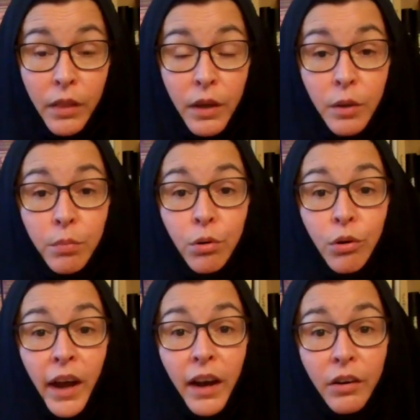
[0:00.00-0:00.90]
the
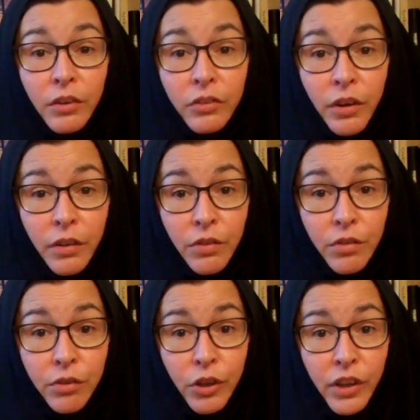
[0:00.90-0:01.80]
prayers of the
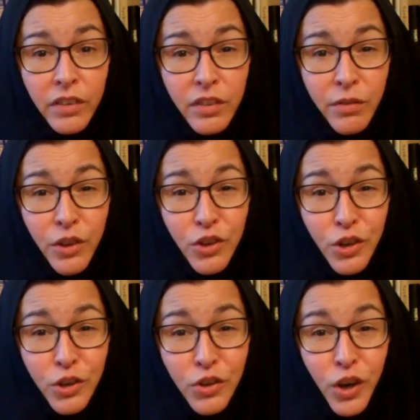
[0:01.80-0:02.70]
fullness of the
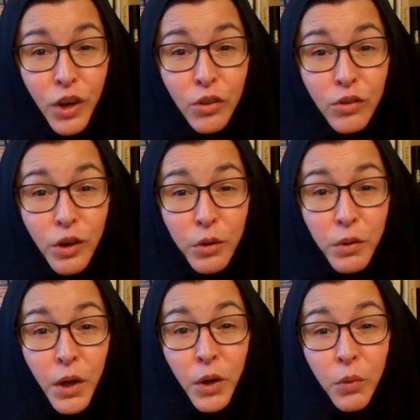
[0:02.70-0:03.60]
church.
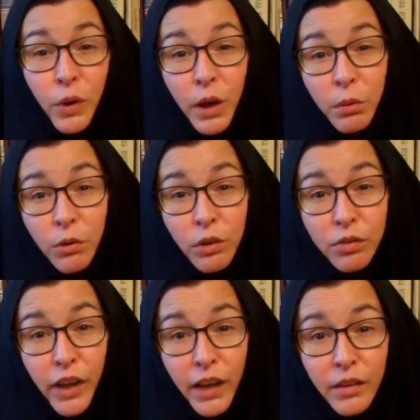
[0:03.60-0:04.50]
So we will
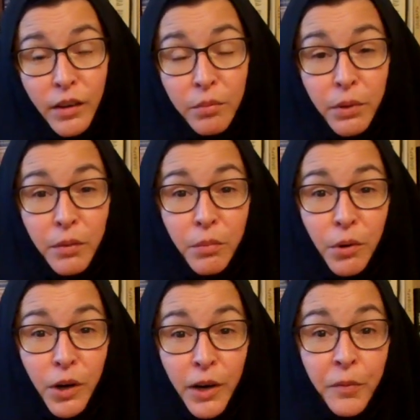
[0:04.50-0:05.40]
reflect a bit
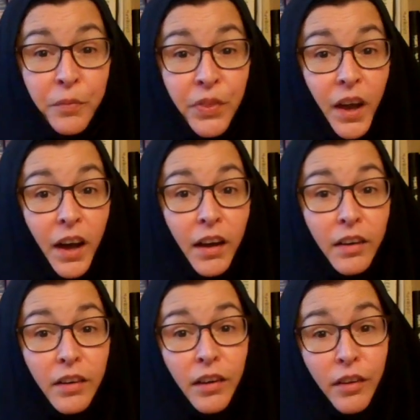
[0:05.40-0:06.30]
more
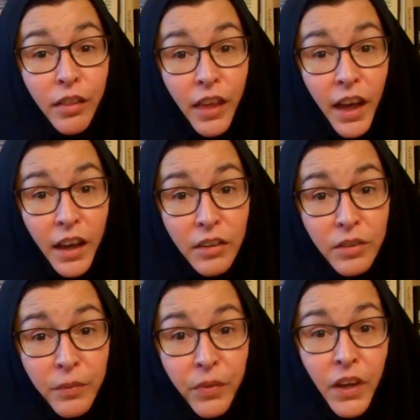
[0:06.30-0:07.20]
on
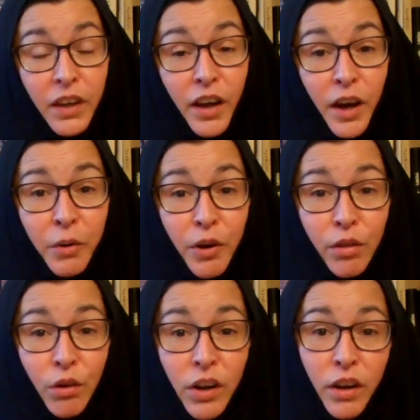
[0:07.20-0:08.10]
that in our
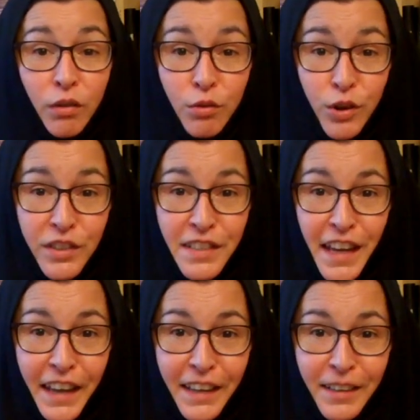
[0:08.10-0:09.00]
thought for
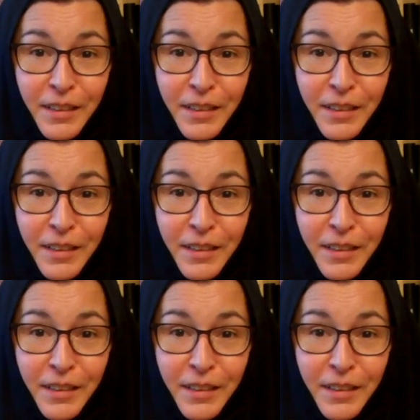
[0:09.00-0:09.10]
today.